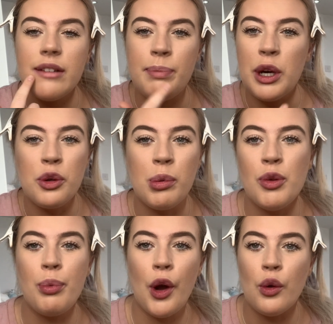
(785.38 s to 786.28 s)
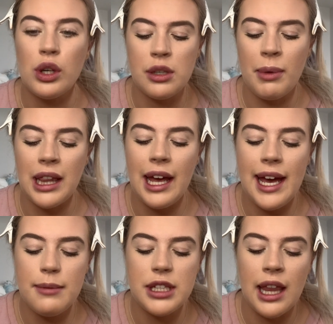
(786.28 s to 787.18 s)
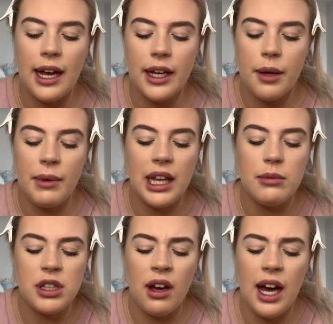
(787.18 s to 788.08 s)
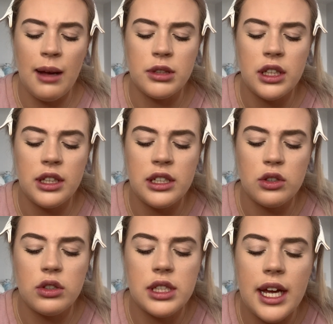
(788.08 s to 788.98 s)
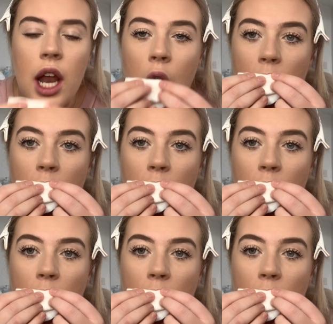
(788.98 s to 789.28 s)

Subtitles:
build up of product on my lips, and like my lips are absolutely disgusting.